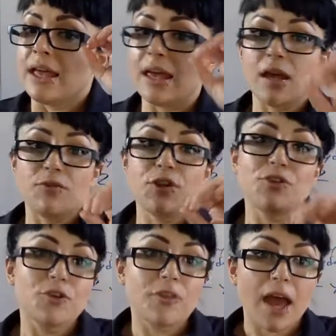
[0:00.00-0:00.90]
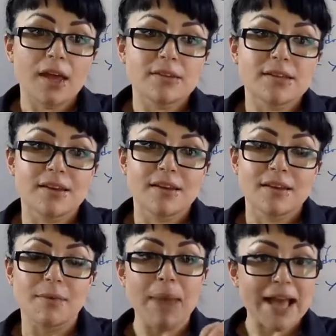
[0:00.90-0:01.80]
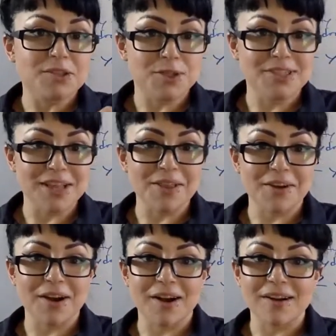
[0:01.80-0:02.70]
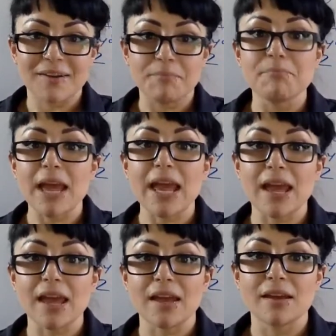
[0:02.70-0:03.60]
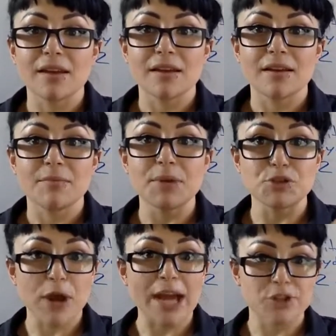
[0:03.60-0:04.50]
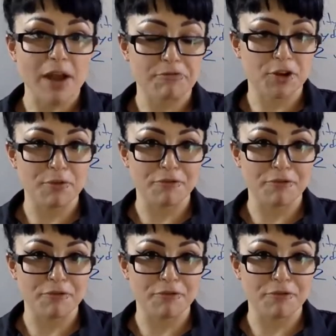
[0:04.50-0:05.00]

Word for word: If you do that, the master cylinder may be trash after you